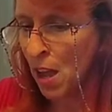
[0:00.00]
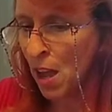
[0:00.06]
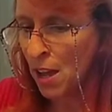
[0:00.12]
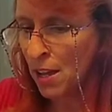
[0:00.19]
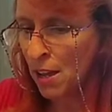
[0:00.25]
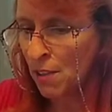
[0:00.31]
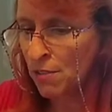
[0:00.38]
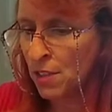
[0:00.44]
I
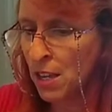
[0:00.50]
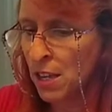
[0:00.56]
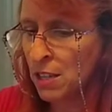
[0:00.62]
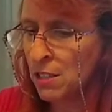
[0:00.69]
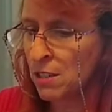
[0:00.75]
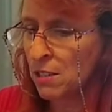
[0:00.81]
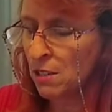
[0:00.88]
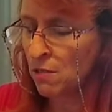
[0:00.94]
got
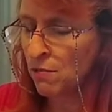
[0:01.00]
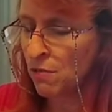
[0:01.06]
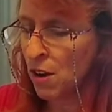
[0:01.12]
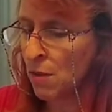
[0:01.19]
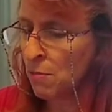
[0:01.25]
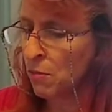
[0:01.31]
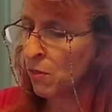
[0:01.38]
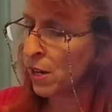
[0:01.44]
these
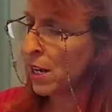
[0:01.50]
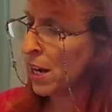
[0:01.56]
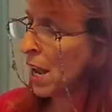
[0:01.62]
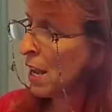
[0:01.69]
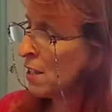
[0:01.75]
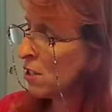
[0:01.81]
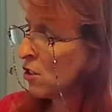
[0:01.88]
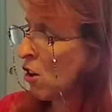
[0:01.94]
from
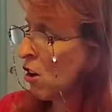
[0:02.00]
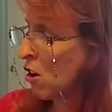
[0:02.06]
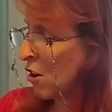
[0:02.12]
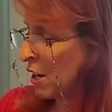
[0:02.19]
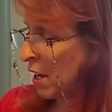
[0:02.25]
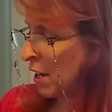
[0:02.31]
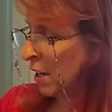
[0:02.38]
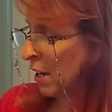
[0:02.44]
Renee's
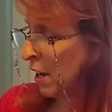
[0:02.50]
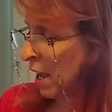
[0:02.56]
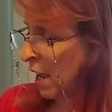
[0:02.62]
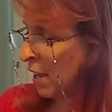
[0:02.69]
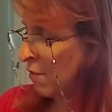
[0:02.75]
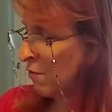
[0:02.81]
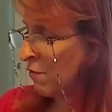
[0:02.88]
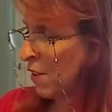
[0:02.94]
Garden
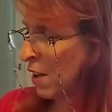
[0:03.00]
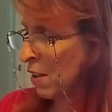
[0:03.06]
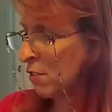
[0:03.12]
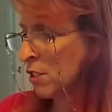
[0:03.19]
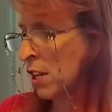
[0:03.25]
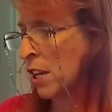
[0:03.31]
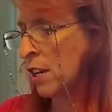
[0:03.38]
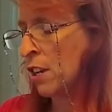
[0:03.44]
in
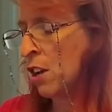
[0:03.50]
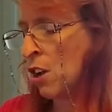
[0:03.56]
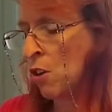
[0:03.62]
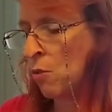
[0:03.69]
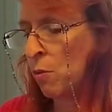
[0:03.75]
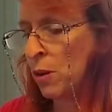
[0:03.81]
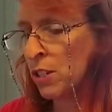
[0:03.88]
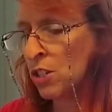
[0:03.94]
Felton,
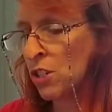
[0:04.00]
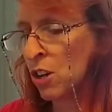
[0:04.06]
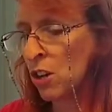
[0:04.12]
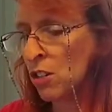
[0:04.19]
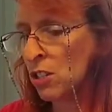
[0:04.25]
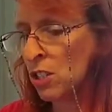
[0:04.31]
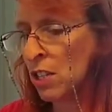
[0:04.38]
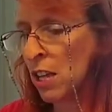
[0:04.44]
which
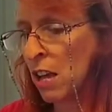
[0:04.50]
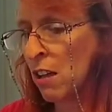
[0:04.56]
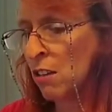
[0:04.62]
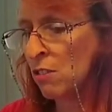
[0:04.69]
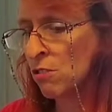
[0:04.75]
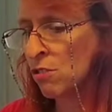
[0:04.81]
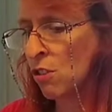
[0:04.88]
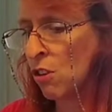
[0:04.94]

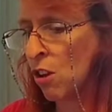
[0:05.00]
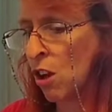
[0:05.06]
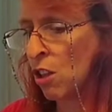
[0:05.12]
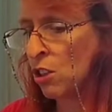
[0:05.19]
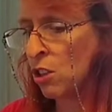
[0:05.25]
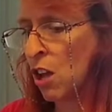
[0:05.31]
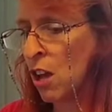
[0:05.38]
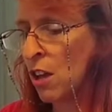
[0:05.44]
sells a
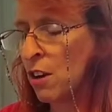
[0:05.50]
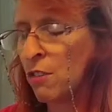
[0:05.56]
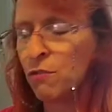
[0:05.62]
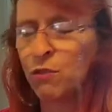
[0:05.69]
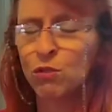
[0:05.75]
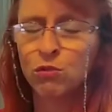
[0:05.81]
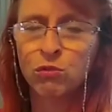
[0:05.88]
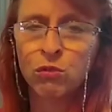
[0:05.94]
lot of
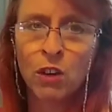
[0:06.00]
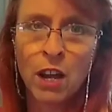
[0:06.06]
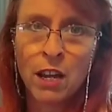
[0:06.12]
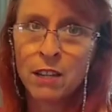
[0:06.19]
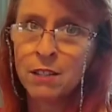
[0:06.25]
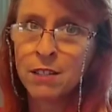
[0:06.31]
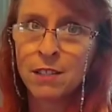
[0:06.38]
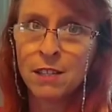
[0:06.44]

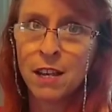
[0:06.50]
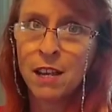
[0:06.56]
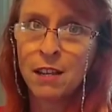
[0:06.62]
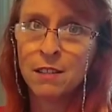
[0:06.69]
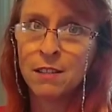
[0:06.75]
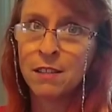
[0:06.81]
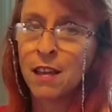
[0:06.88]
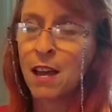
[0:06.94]
great
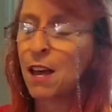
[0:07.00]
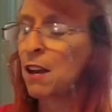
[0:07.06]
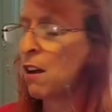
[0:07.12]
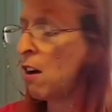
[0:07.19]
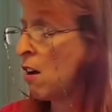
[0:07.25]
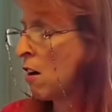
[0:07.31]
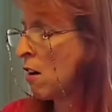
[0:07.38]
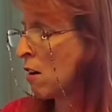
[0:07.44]
seeds that
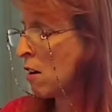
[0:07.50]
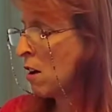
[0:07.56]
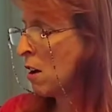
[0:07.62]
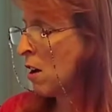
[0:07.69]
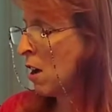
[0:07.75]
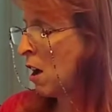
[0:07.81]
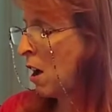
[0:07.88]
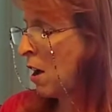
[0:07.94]
are
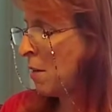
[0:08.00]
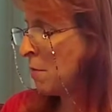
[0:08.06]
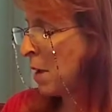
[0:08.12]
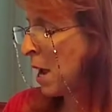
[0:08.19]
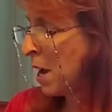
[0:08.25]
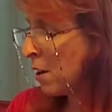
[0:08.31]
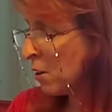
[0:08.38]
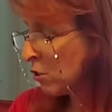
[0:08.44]

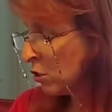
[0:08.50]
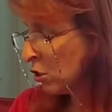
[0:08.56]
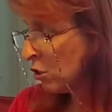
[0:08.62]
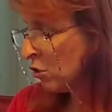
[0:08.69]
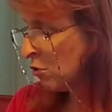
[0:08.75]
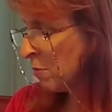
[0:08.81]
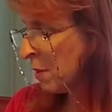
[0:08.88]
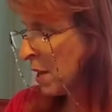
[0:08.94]

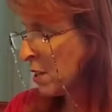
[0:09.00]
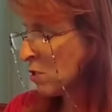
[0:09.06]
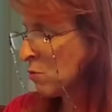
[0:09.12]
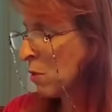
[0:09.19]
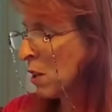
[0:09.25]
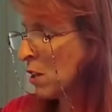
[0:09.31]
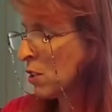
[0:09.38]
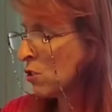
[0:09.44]
heirloom as
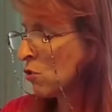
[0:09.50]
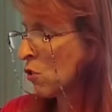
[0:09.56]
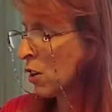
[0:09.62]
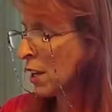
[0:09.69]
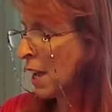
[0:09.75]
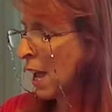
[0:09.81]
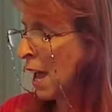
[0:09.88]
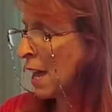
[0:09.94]
well as
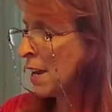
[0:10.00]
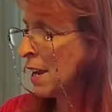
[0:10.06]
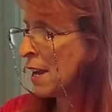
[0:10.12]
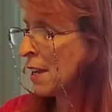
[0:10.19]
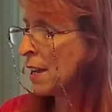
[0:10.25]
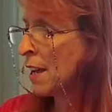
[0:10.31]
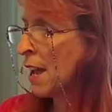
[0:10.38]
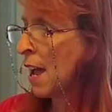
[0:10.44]

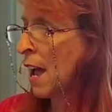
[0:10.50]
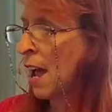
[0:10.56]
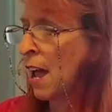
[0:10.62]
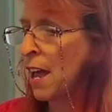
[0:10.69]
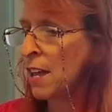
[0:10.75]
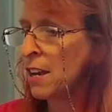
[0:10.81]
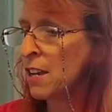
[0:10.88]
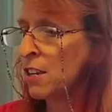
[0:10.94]
organic,
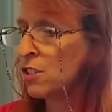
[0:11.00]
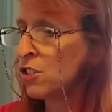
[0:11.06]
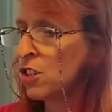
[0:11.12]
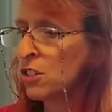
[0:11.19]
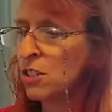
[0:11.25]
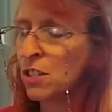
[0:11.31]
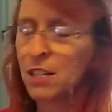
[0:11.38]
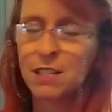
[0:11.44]
and
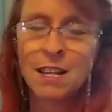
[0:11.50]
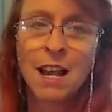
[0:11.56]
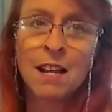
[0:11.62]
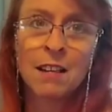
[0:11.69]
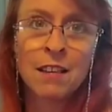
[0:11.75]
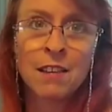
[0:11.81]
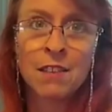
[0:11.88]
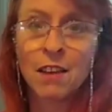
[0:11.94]
just
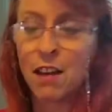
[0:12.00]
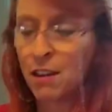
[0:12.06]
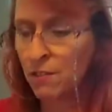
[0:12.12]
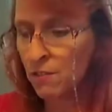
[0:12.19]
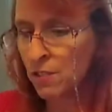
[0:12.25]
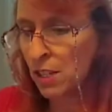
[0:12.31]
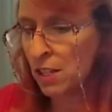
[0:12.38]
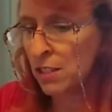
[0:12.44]
exactly the kind
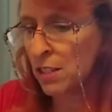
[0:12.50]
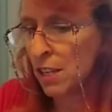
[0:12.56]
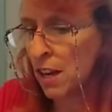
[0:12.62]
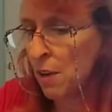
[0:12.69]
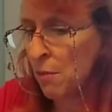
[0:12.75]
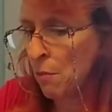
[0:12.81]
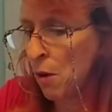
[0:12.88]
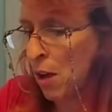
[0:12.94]
of seeds that
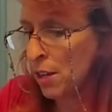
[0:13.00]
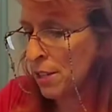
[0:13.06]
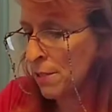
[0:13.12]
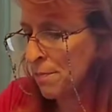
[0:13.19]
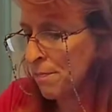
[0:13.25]
I want.